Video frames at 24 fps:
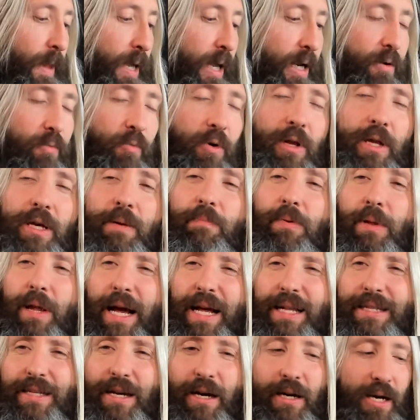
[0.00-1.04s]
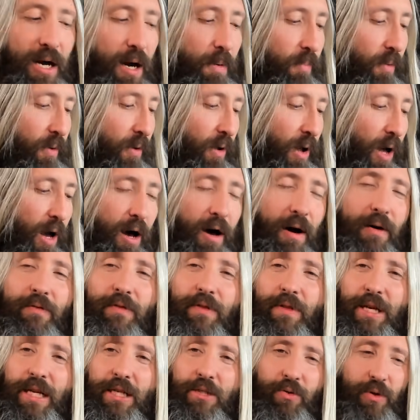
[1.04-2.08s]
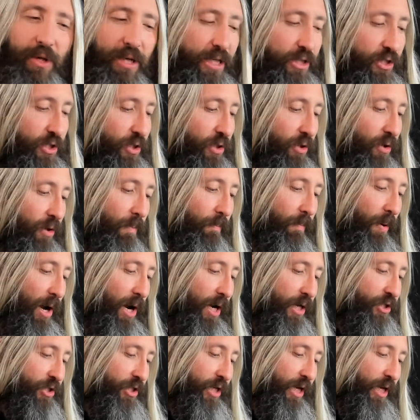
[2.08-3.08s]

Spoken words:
And it really blends a couple of the traditional box